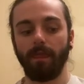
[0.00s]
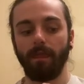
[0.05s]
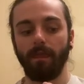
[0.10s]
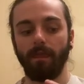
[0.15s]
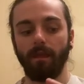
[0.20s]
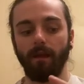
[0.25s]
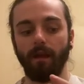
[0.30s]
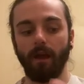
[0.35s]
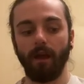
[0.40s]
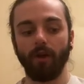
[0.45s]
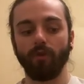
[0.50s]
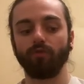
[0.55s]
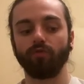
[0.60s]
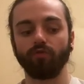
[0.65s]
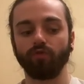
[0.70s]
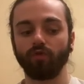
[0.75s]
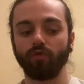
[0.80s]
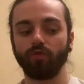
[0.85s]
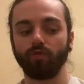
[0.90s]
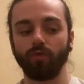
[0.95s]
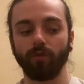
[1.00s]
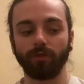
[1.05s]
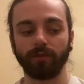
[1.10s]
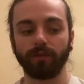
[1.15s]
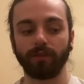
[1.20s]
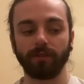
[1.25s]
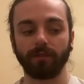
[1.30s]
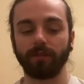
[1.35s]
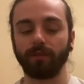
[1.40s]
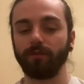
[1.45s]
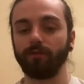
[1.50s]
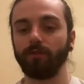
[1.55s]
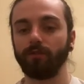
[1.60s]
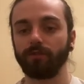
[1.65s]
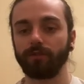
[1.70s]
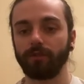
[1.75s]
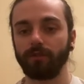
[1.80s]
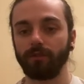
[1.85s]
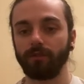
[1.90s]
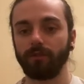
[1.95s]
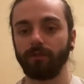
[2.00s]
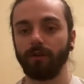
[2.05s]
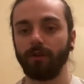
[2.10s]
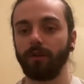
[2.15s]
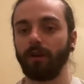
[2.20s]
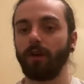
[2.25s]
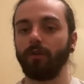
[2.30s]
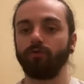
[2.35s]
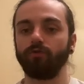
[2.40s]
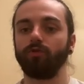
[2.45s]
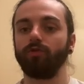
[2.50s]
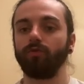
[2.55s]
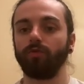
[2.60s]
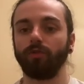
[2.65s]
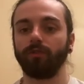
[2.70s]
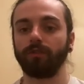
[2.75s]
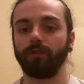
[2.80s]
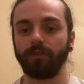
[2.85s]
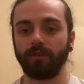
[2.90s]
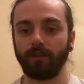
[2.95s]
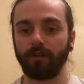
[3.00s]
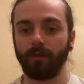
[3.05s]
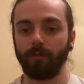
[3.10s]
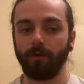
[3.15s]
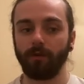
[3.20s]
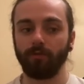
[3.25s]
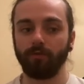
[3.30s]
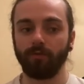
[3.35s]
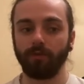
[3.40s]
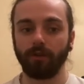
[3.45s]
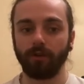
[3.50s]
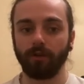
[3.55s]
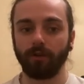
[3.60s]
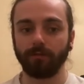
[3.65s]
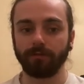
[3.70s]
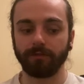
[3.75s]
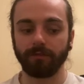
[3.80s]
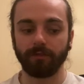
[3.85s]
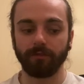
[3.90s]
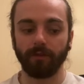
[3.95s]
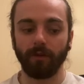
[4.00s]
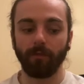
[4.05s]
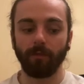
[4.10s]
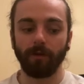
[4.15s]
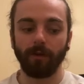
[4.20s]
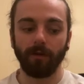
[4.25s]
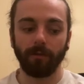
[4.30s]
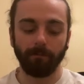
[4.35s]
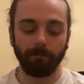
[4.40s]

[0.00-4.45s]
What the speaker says: how you want it to look and how you want it to come out when it comes to filming it.